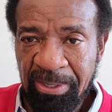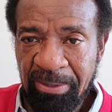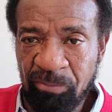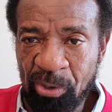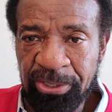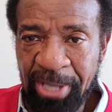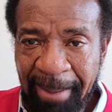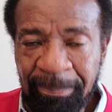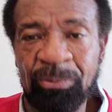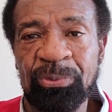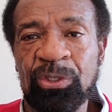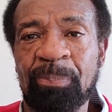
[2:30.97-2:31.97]
For
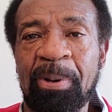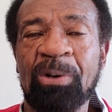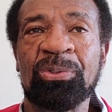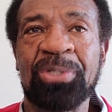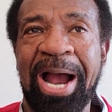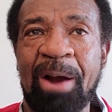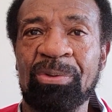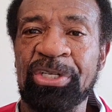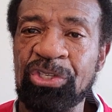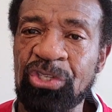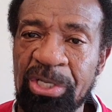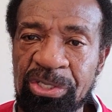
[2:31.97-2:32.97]
example, suppose our
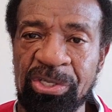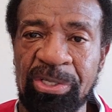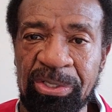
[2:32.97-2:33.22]
decision